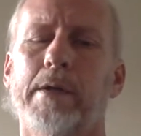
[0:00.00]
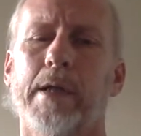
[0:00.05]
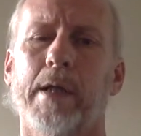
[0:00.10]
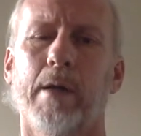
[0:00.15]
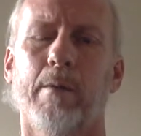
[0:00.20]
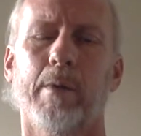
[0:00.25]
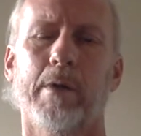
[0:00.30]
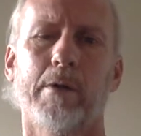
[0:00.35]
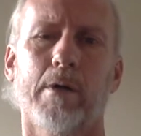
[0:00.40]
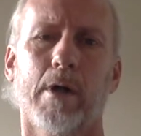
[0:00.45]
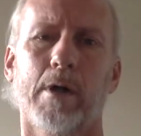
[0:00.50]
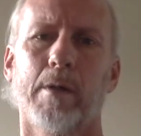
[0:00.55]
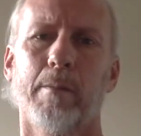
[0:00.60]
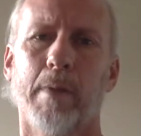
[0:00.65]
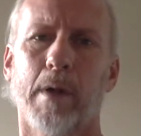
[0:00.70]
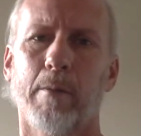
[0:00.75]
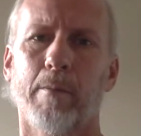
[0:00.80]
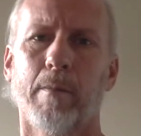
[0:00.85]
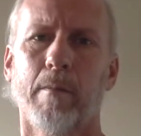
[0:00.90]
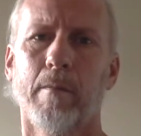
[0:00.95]
Again, we talked
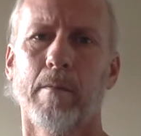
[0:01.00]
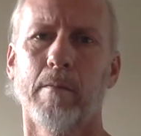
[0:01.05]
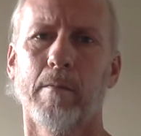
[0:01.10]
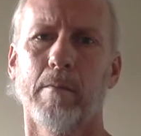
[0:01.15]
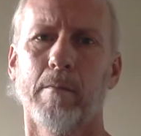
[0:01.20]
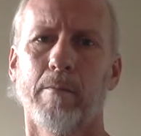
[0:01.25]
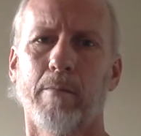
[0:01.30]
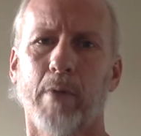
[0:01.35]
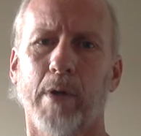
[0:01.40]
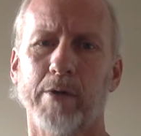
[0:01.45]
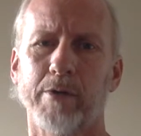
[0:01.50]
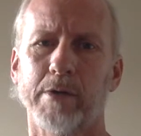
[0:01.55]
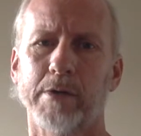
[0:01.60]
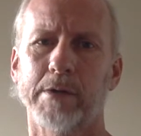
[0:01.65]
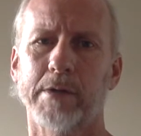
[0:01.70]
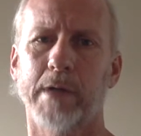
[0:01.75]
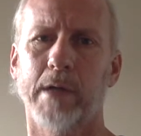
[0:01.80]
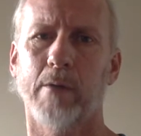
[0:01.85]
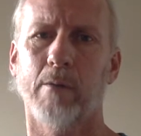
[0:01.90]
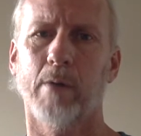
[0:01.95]
about present
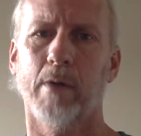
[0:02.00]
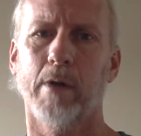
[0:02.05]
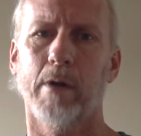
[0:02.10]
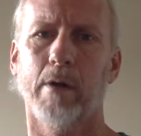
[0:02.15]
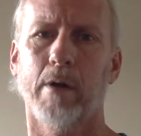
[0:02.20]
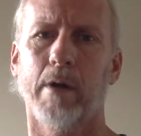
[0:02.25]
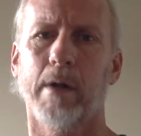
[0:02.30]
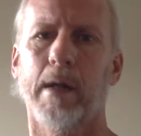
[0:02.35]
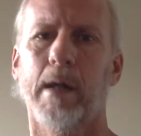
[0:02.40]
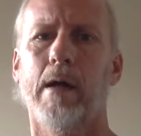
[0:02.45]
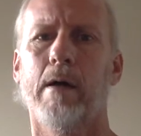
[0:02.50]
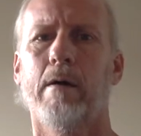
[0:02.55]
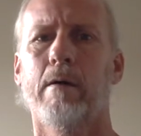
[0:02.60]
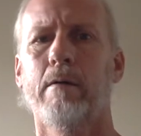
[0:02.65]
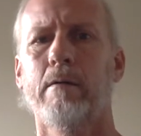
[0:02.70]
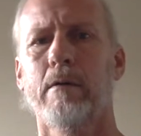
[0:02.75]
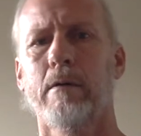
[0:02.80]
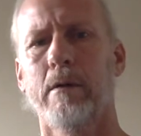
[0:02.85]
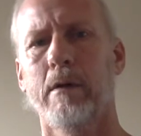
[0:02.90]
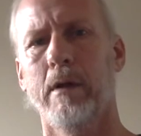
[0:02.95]
state where you are now,